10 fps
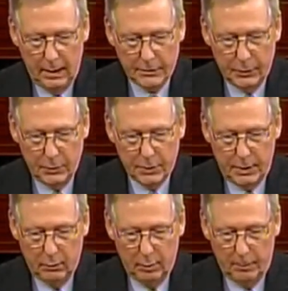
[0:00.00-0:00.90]
Last
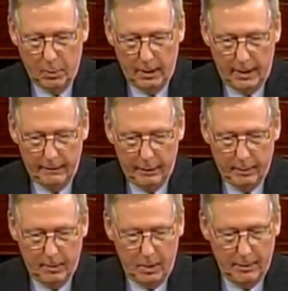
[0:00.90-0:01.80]
Thursday, a report out of
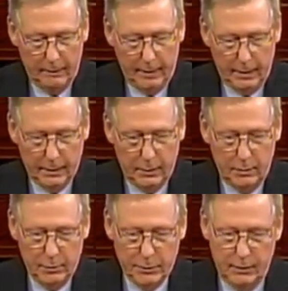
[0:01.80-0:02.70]
the Department of Health and
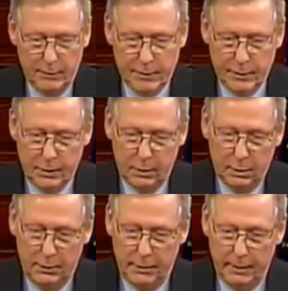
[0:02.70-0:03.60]
Human Services
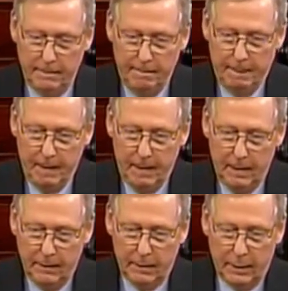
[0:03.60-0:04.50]
concluded
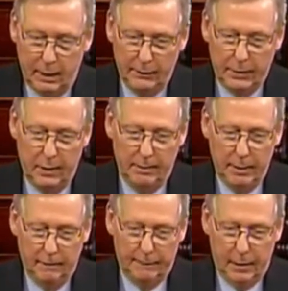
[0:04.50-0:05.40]
that the health care
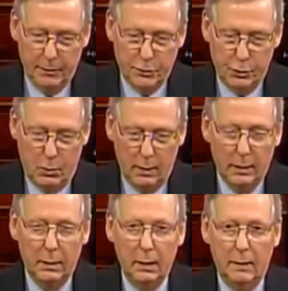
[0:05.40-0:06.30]
bill falls
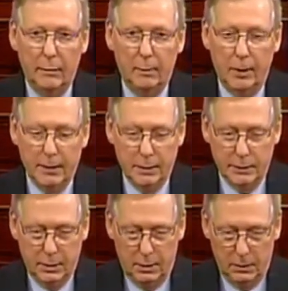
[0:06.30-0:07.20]
short of the
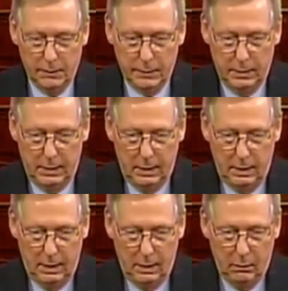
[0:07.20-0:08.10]
president's goals.
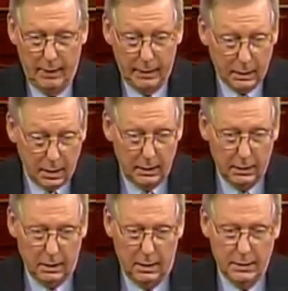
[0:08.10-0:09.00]
Rather than
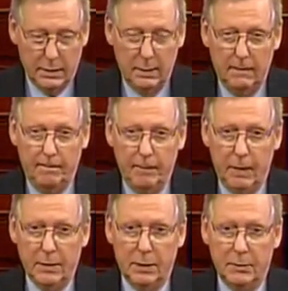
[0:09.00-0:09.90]
cutting costs,
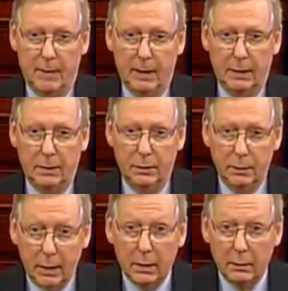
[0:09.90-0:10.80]
it's expected
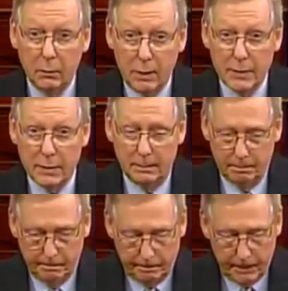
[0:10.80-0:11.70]
to increase them.